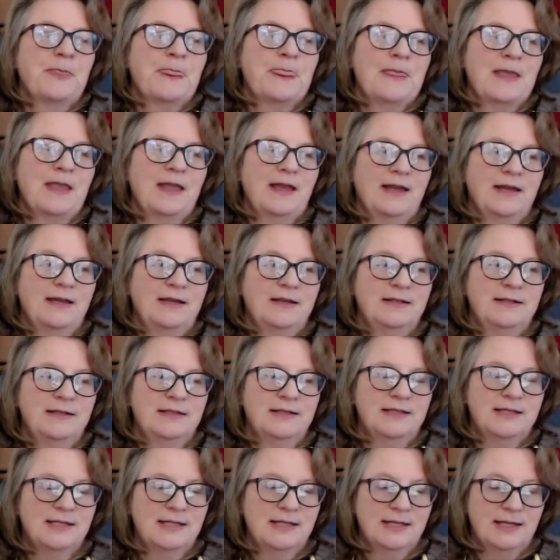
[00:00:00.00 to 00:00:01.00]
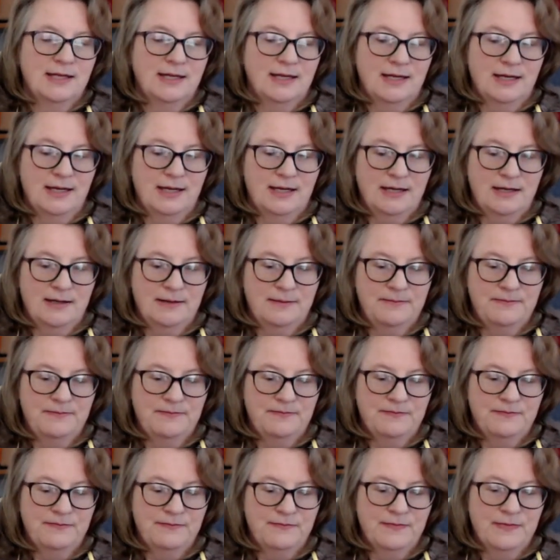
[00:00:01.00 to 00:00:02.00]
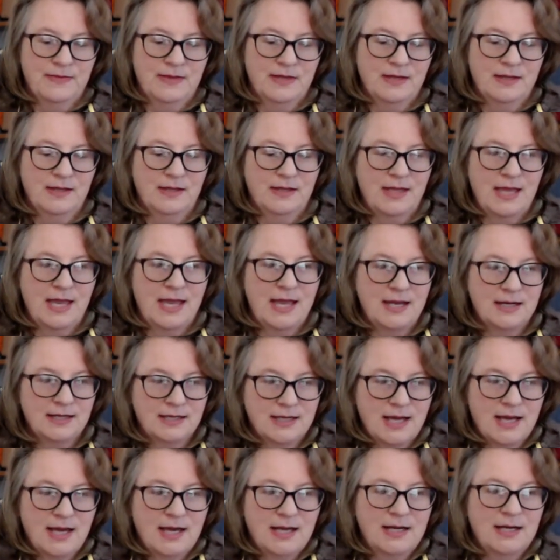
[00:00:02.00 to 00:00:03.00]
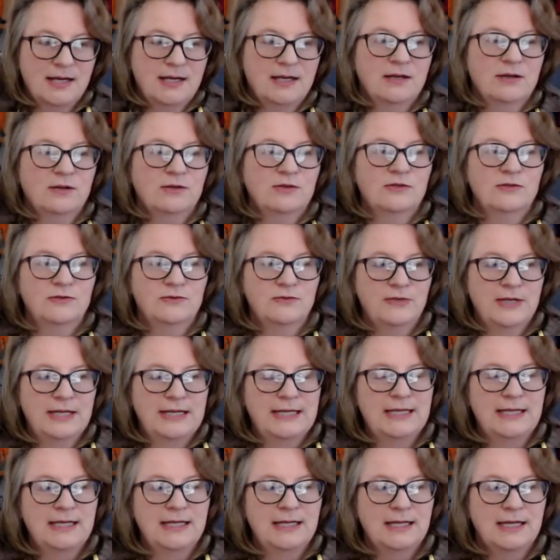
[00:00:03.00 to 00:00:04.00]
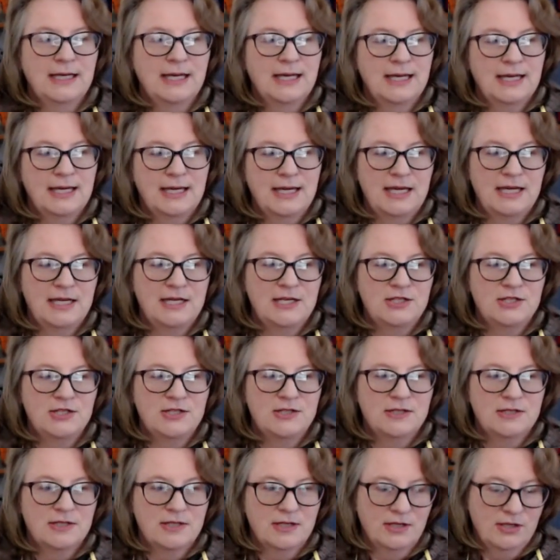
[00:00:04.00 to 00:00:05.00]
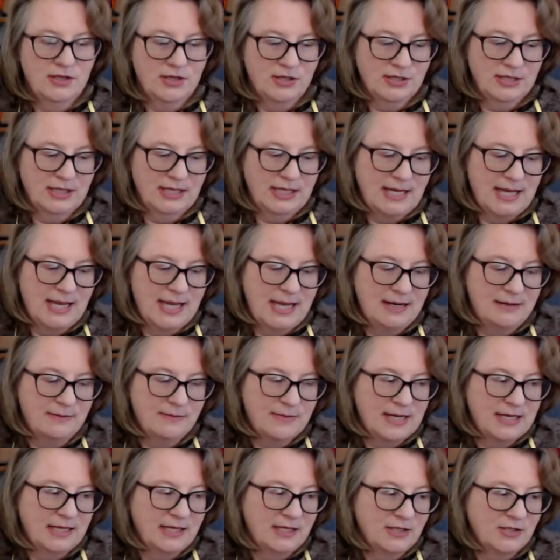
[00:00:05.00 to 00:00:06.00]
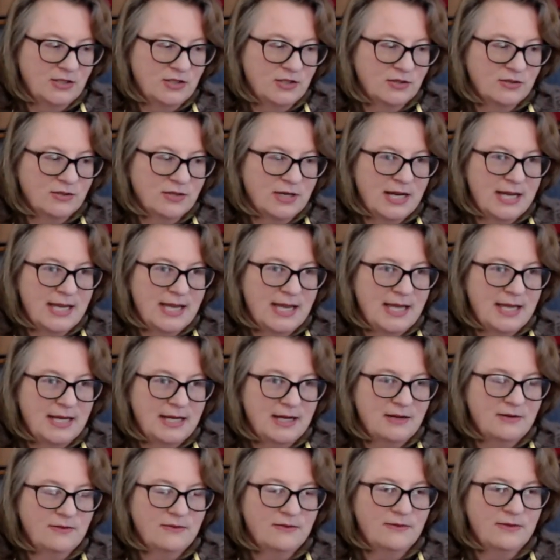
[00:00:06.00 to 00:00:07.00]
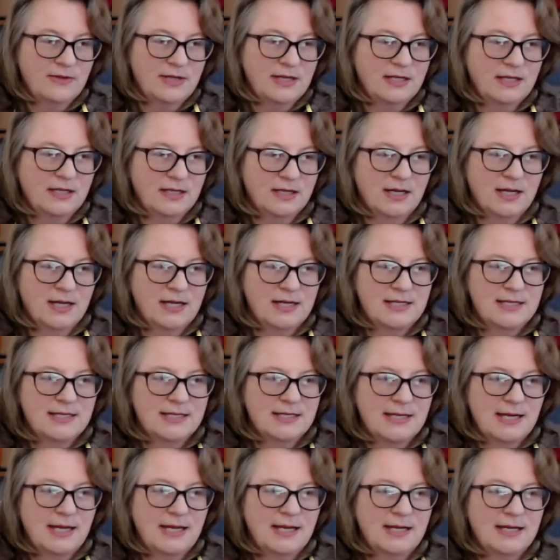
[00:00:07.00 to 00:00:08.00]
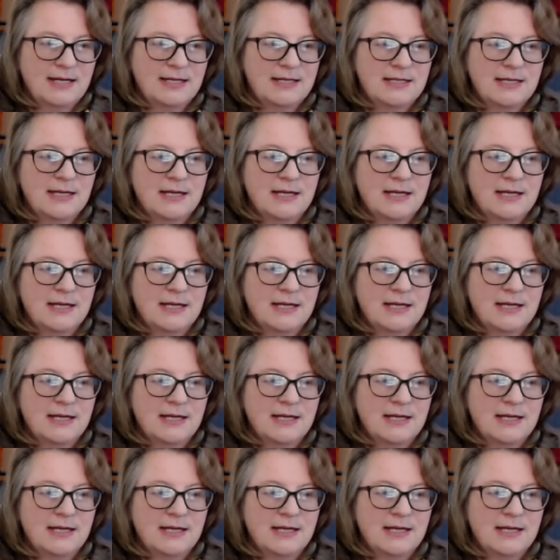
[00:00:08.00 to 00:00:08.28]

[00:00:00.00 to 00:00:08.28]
and hand carding or flicking each lock and making sure I had everything nice and